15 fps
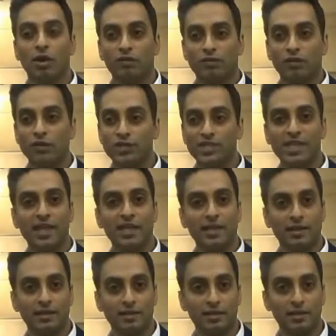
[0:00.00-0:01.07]
First
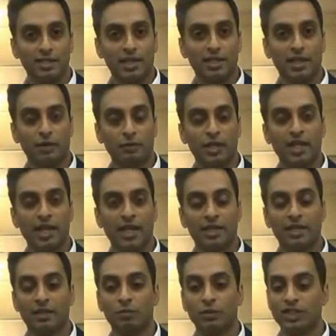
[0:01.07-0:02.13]
day in Chennai we
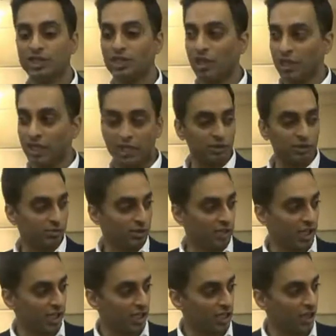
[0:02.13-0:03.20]
landed, we saw was
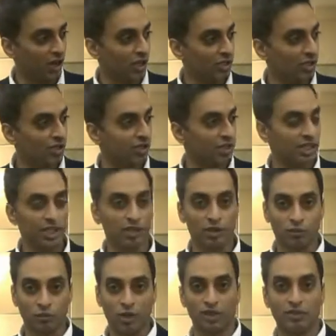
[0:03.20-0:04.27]
playing a concert here
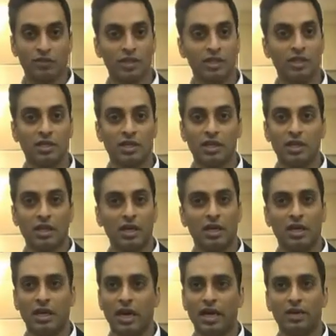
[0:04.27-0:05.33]
at one of the,
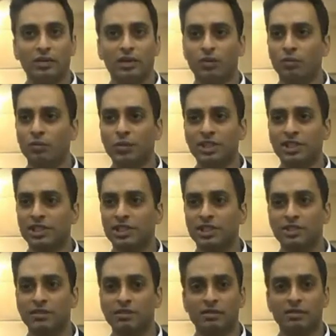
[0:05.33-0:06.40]
I don't know which
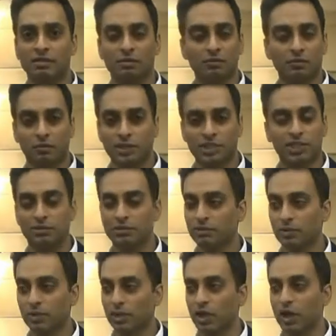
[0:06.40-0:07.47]

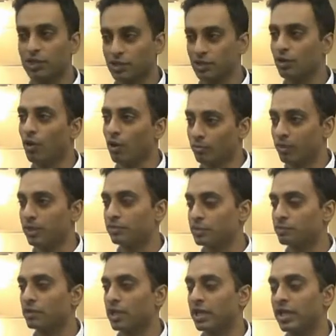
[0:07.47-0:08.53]
concert hall, but he
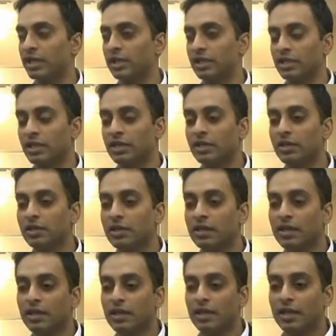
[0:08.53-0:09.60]
was playing it here.
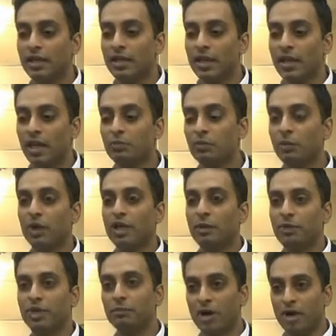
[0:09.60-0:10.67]
And we went
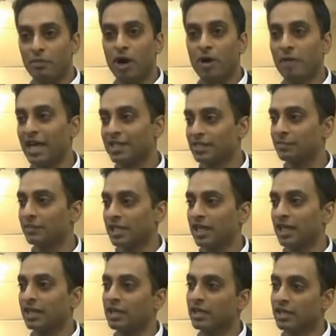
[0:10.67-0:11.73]
up and my mom asked him in
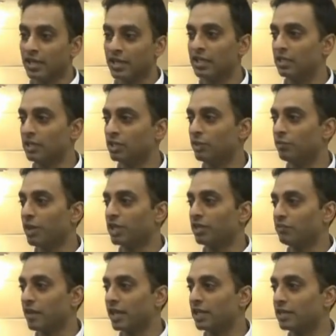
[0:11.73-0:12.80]
Kannada, do you mind
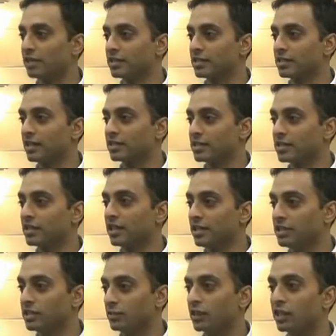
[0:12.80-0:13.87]
if my son
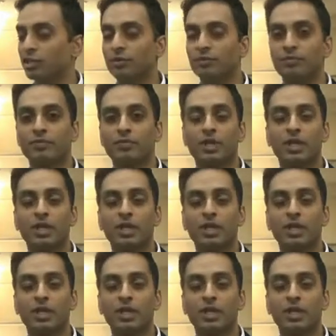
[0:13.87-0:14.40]
studies with you?